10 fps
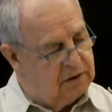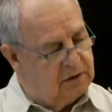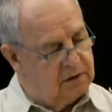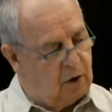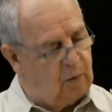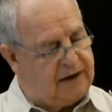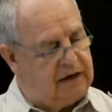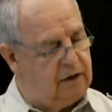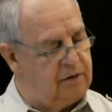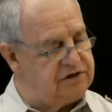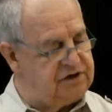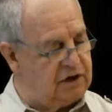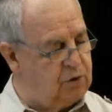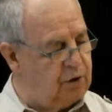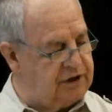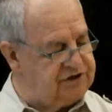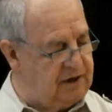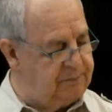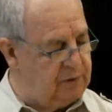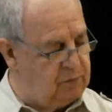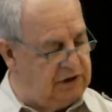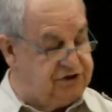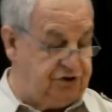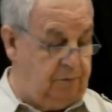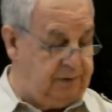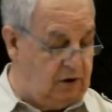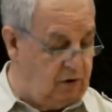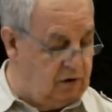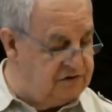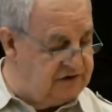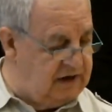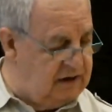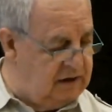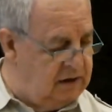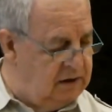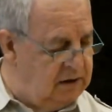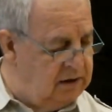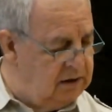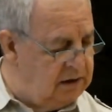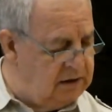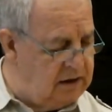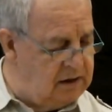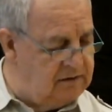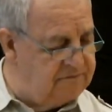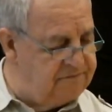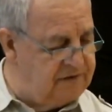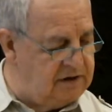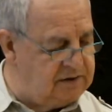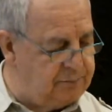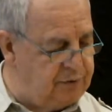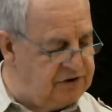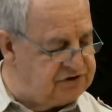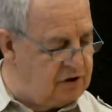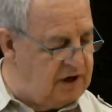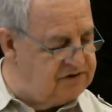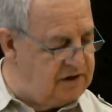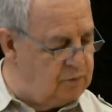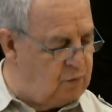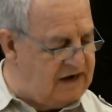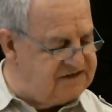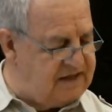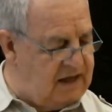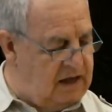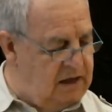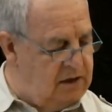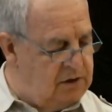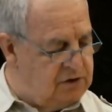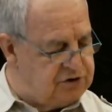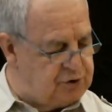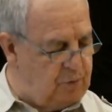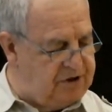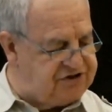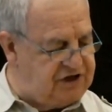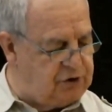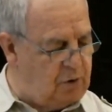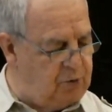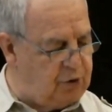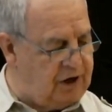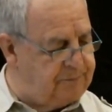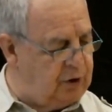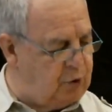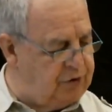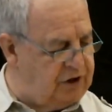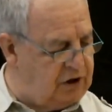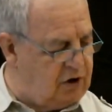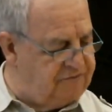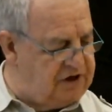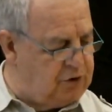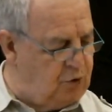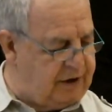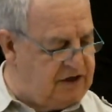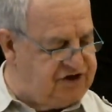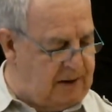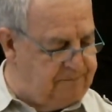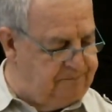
be. No, wait, here is Yakukachep. Well, it should be horse. In any event, the prince cries out, Wazda! Zdobicie domu katpekudnakov Yakukachep.